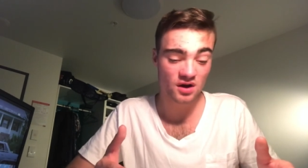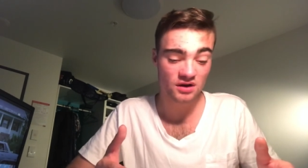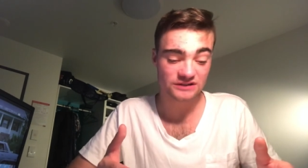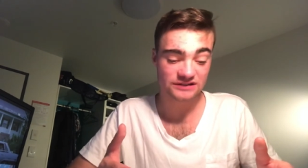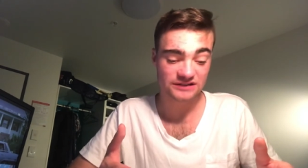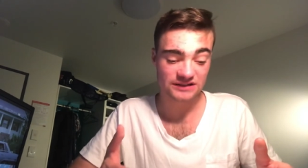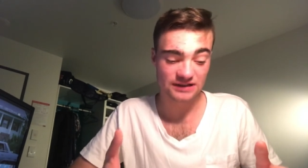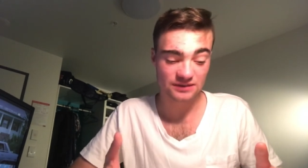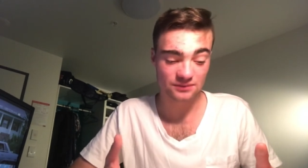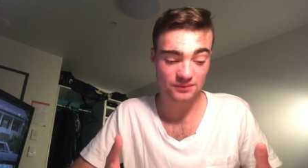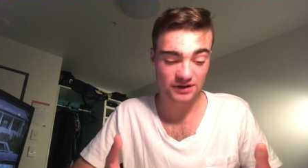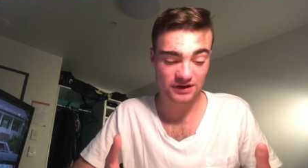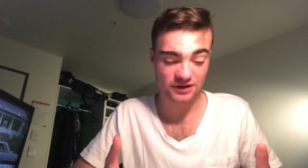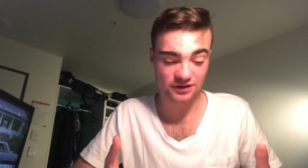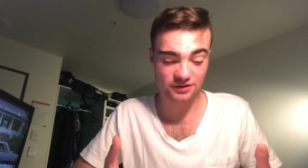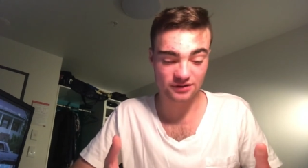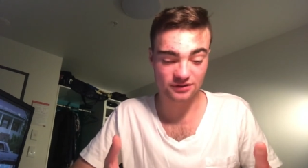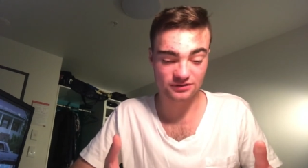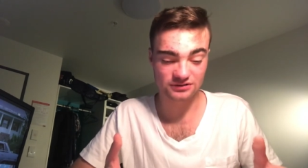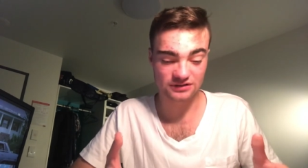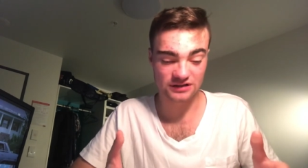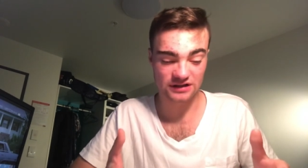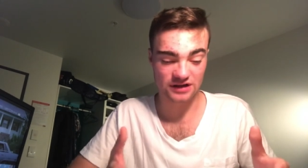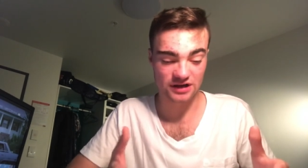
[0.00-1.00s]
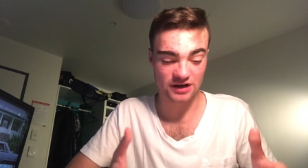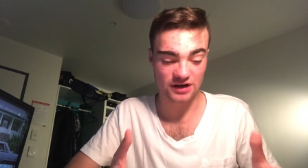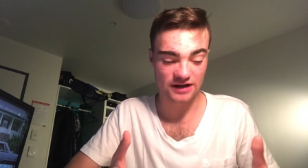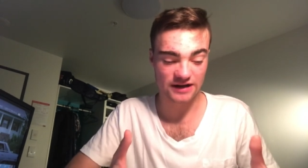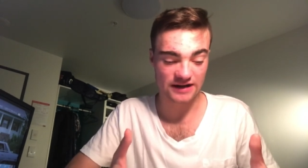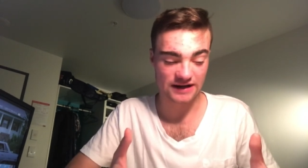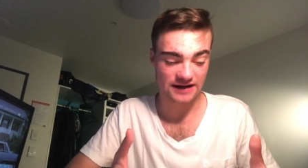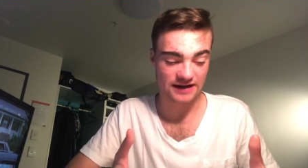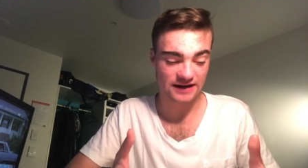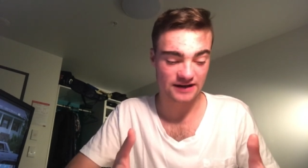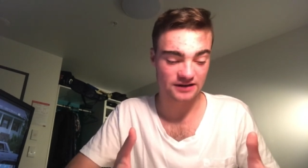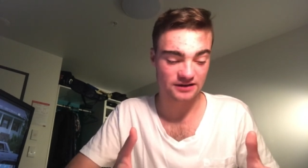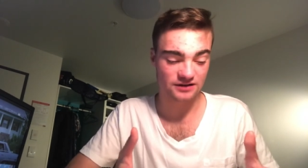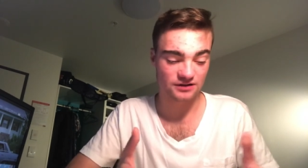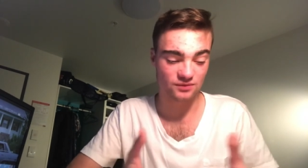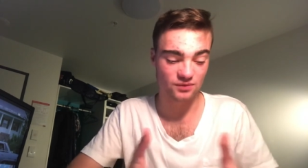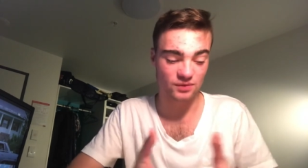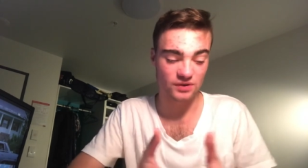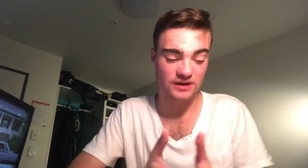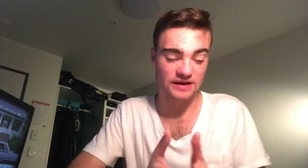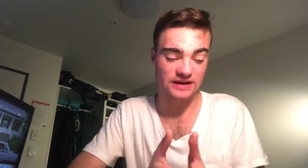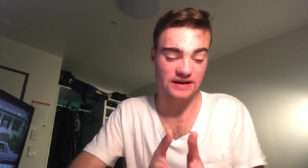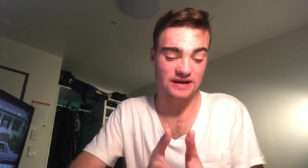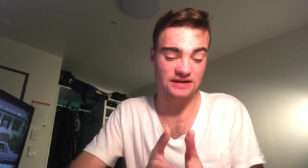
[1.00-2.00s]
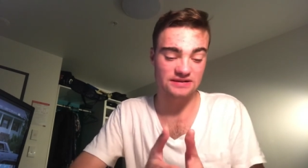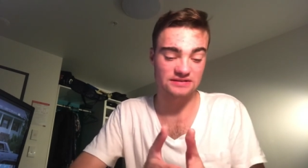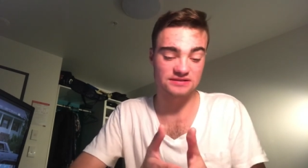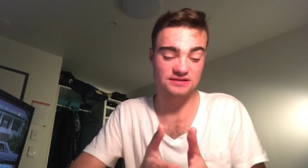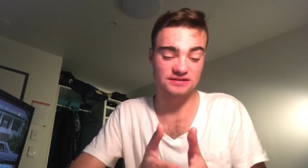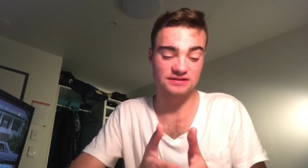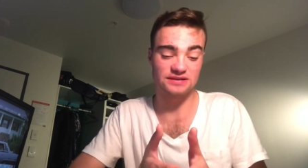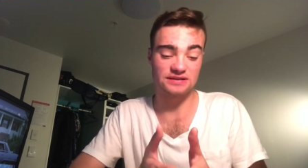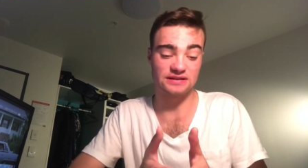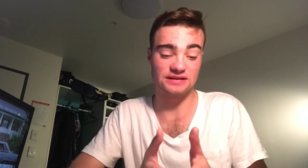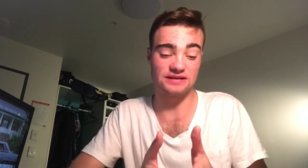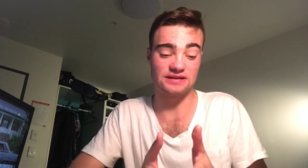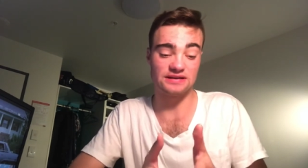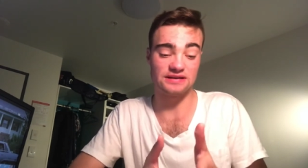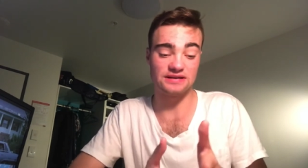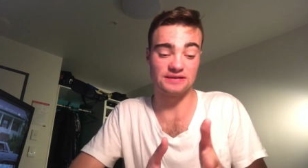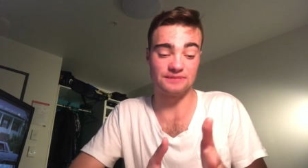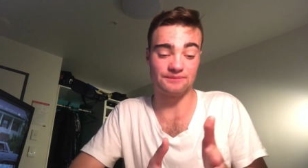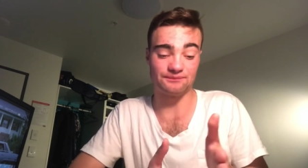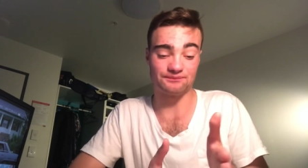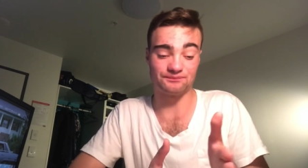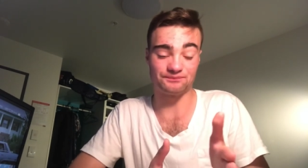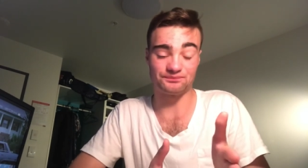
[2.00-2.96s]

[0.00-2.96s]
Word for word: so then we go to the hi-hat and we get the